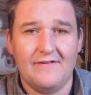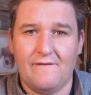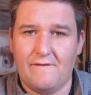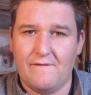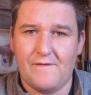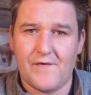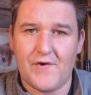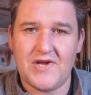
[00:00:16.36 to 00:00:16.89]

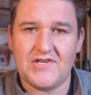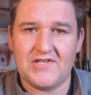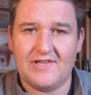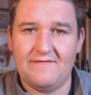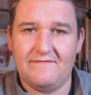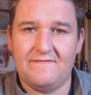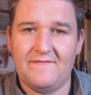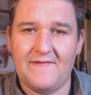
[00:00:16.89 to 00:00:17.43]

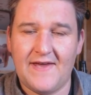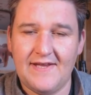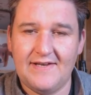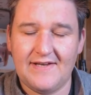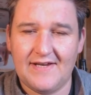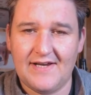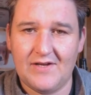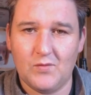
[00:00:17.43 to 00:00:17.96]
freshly
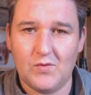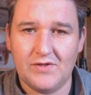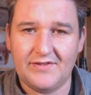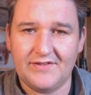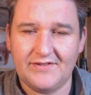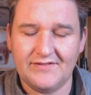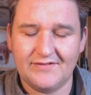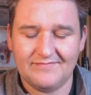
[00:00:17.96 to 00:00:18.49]
fed and
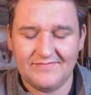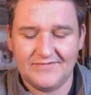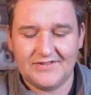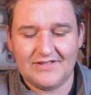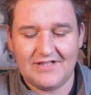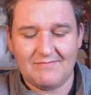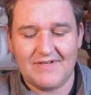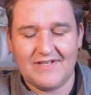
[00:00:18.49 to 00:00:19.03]
watered,
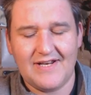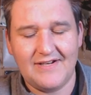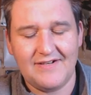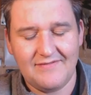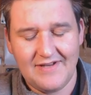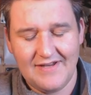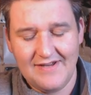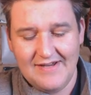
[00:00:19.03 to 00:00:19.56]
just had my dinner,